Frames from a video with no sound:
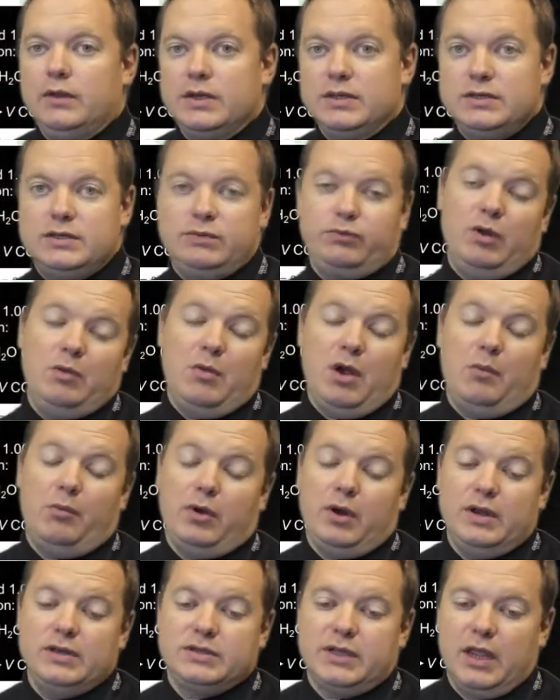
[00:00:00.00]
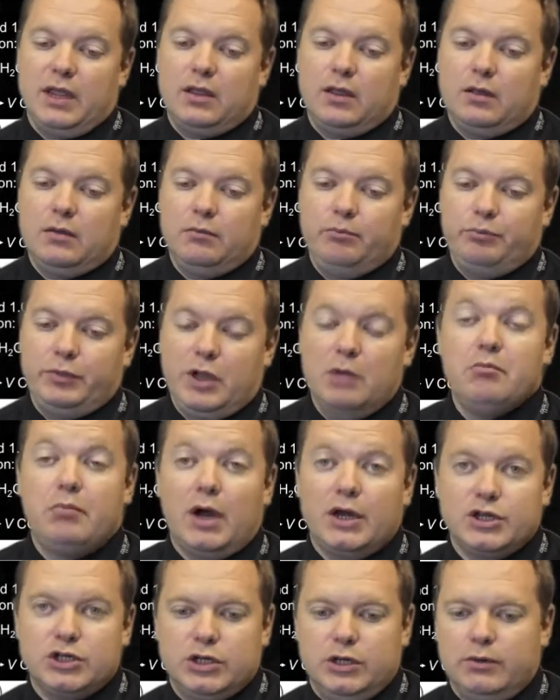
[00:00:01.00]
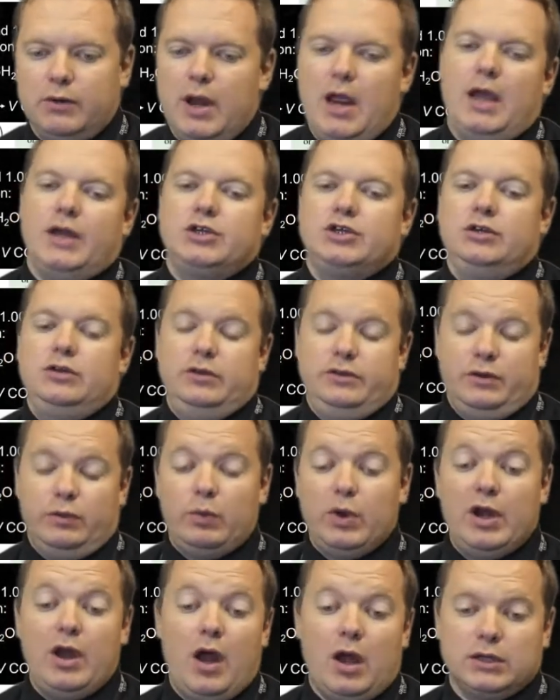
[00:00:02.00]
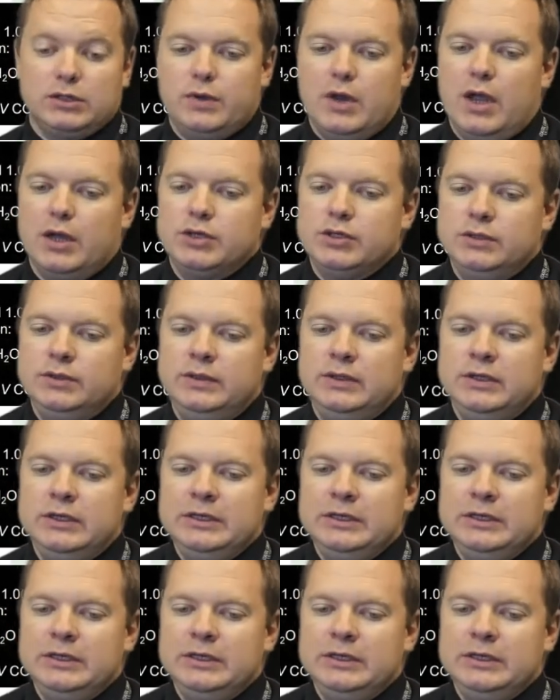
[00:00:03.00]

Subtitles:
This, remember, is a combustion reaction. It's a redox reaction.